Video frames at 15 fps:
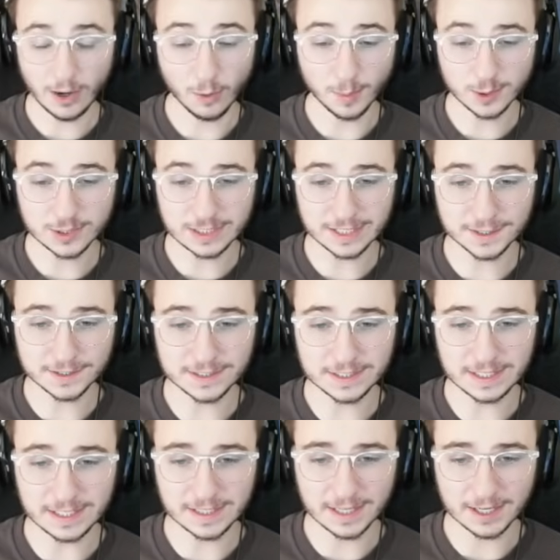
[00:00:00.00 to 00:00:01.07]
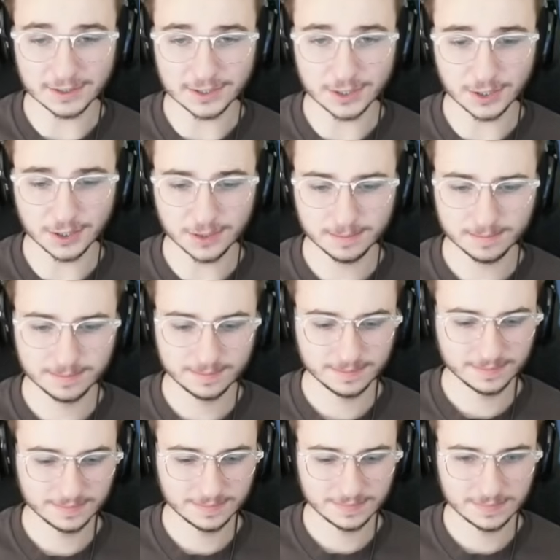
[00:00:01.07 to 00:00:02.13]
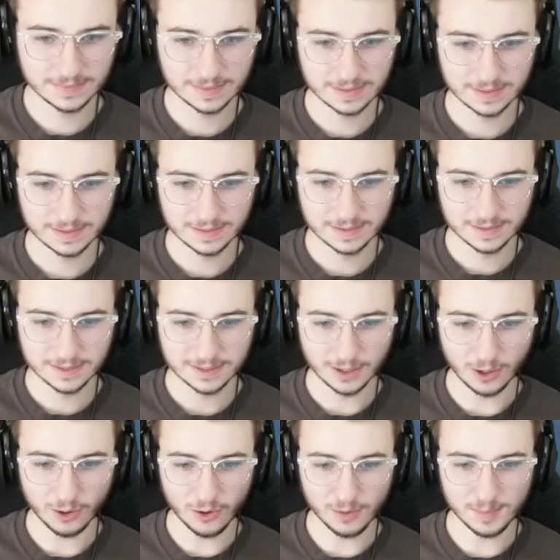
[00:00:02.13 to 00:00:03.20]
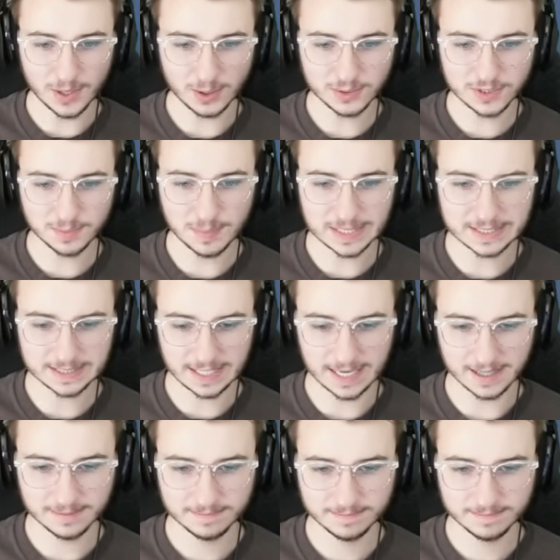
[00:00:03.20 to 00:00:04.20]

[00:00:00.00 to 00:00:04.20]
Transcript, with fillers: Almost didn't see you there, sir. Almost missed you.